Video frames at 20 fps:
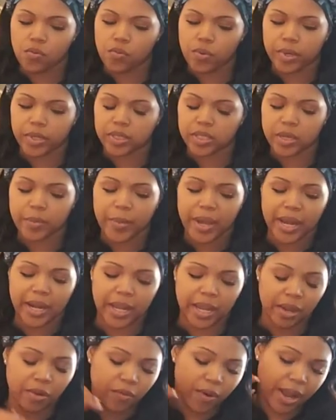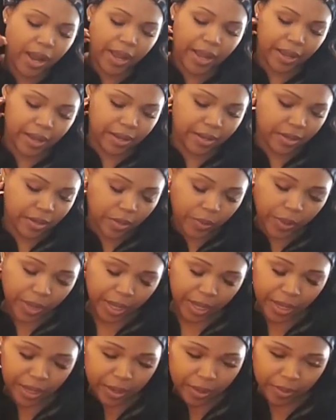where somebody ain't right,
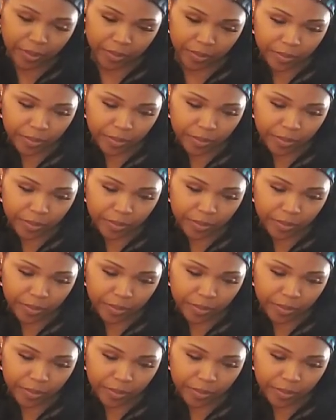okay?